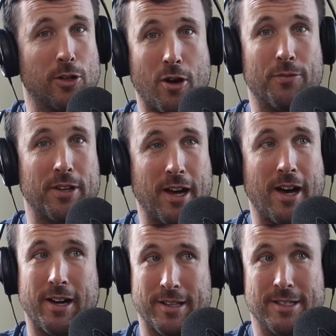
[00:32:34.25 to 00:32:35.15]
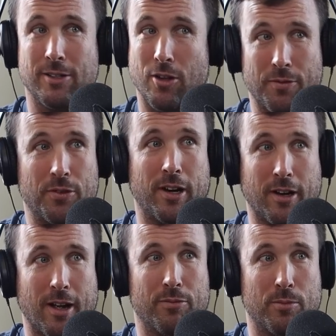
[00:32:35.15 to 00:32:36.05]
often hard and still often
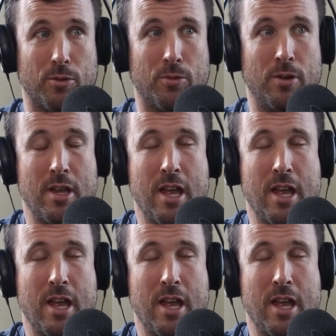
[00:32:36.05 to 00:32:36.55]
uncomfortable.